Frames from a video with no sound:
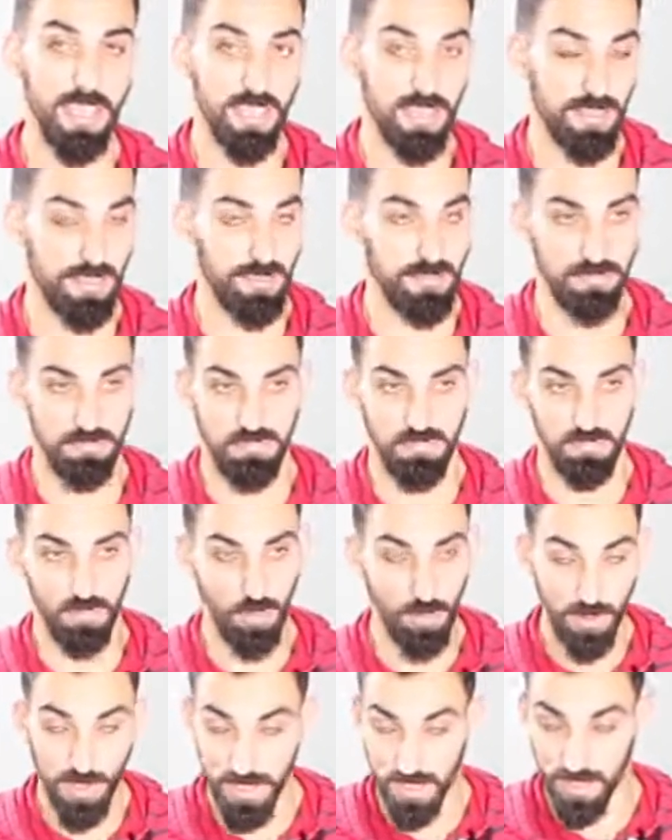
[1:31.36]
and this
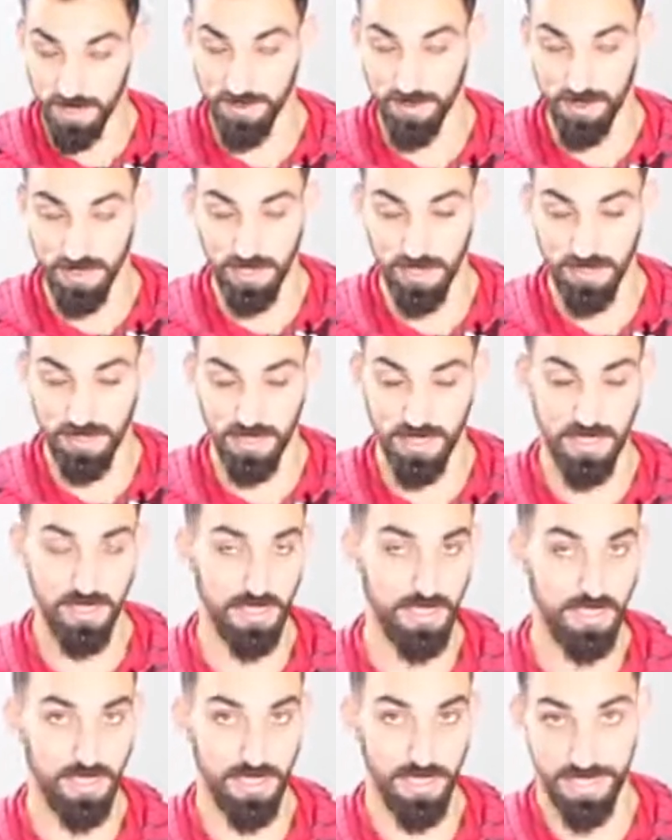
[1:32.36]
will be good for you
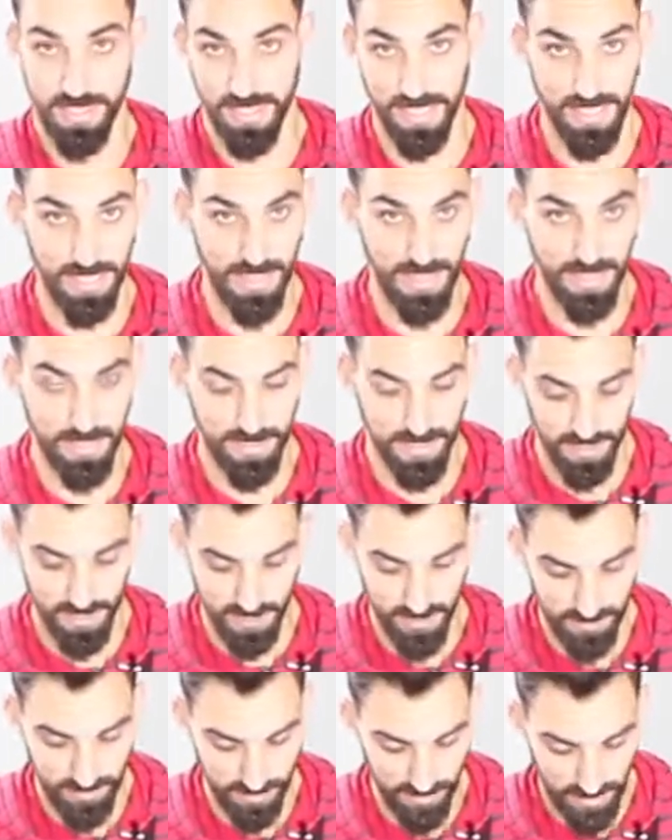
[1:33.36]
just to sit into
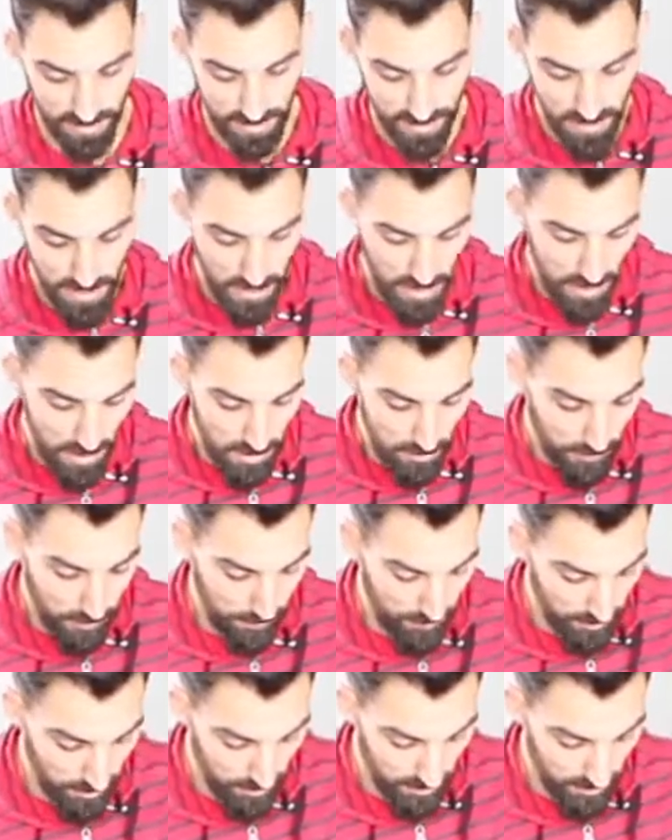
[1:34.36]
this, right? But for